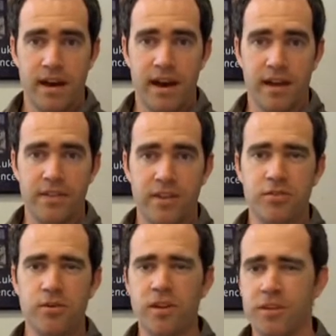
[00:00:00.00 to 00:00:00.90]
And they
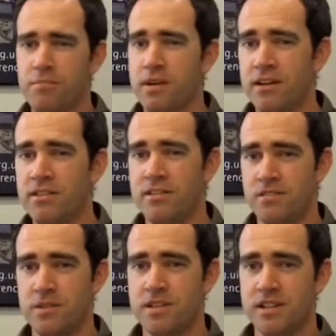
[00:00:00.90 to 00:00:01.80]
do a lot of
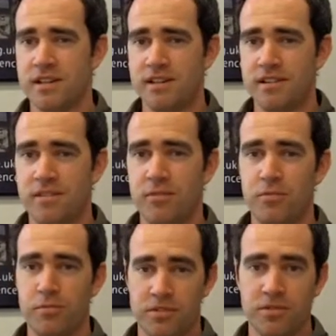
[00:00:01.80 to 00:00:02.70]
practices which are,
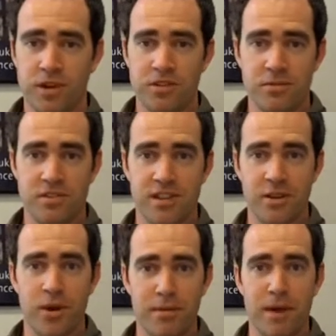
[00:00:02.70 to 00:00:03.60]
to us, would seem
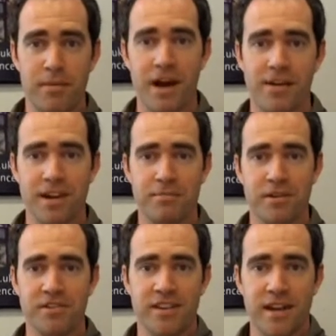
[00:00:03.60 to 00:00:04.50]
quite barbaric,
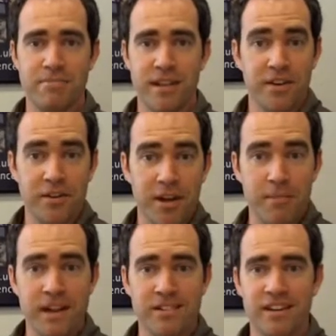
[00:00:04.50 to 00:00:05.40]
but to them, they don't know
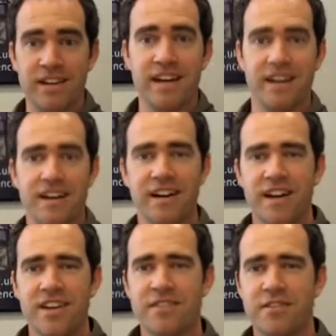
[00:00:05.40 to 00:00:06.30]
better. Yeah. Mm.
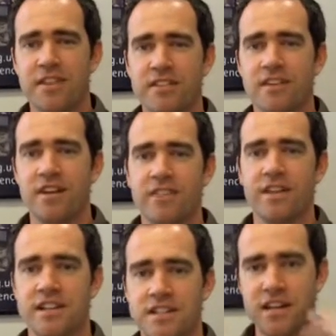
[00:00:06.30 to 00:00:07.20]
So things like they
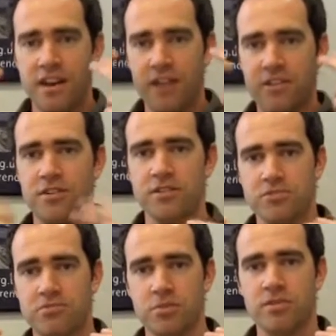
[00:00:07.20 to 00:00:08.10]
actually cut the
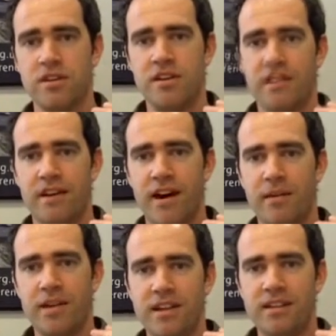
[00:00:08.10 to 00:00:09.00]
nostrils in
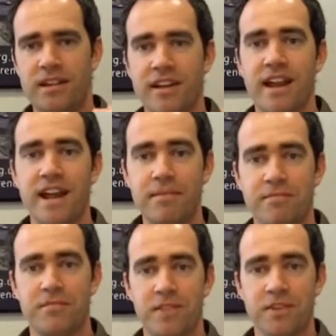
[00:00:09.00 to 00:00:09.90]
an aim
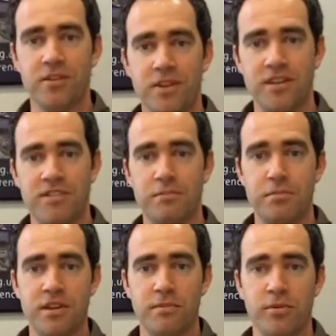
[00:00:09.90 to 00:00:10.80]
for the donkeys to
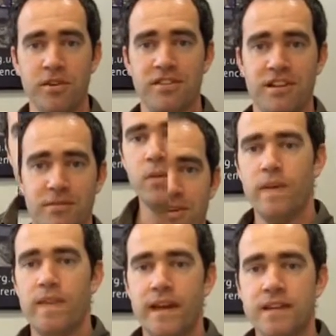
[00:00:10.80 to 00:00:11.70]
breathe more easily.
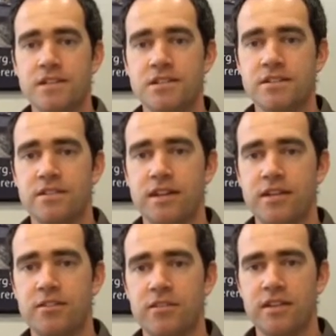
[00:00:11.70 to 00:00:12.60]
When they're injured, they
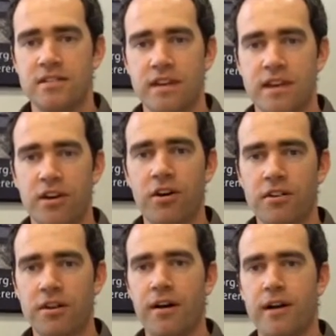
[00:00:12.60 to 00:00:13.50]
do things like get a
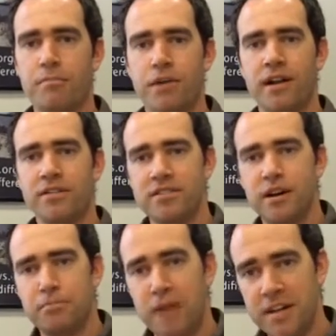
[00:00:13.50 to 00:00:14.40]
hot iron brand and
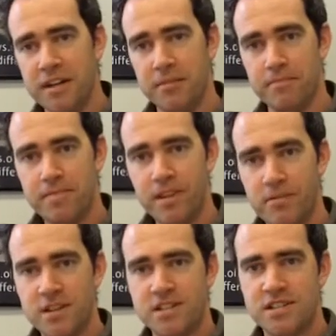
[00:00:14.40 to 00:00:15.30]
start branding them,
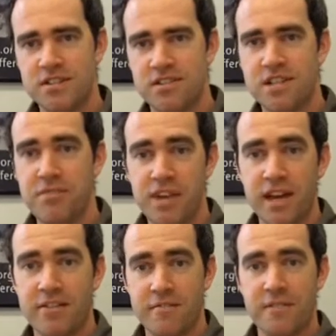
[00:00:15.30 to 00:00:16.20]
which just generally
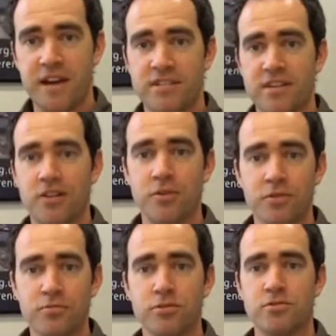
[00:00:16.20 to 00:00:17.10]
gets infected and
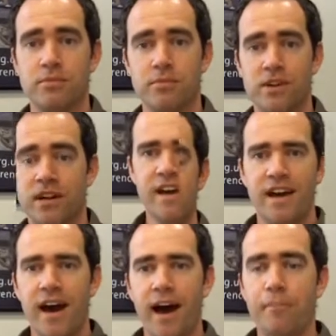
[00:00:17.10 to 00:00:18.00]
cause more trouble.
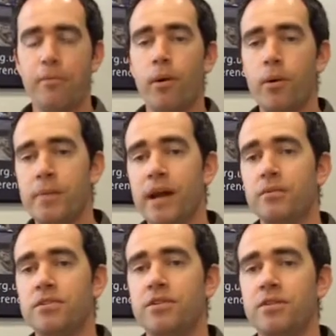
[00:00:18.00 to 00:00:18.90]
But what we've been
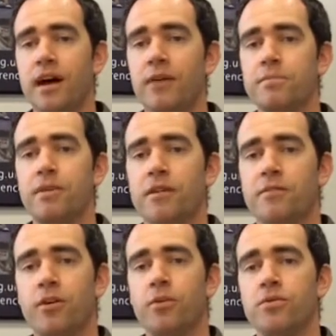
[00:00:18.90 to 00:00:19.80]
able to do now as part of
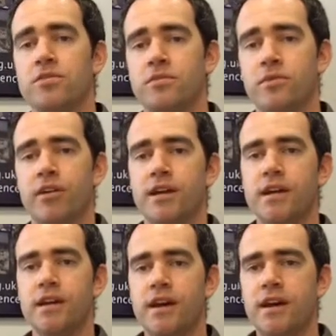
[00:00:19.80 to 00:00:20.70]
our courses we're running
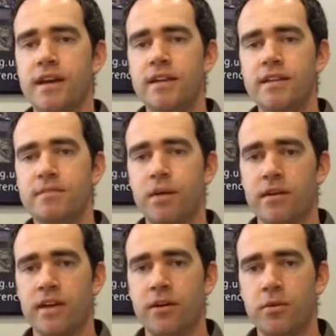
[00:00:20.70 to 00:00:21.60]
is part
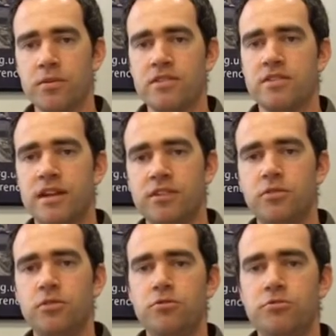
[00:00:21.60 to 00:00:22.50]
of that course is they
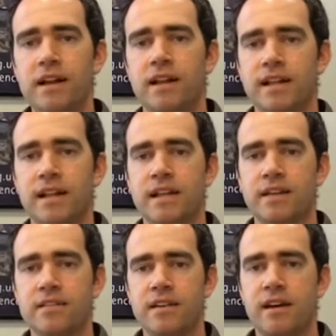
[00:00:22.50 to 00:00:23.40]
do regular
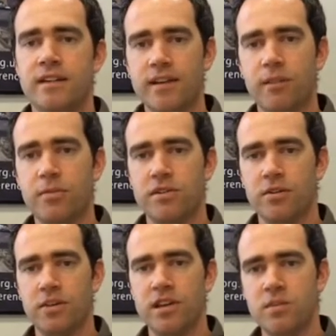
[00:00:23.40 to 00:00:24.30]
clinics down with the
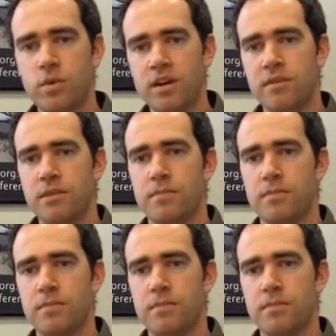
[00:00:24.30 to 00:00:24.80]
donkeys, working with the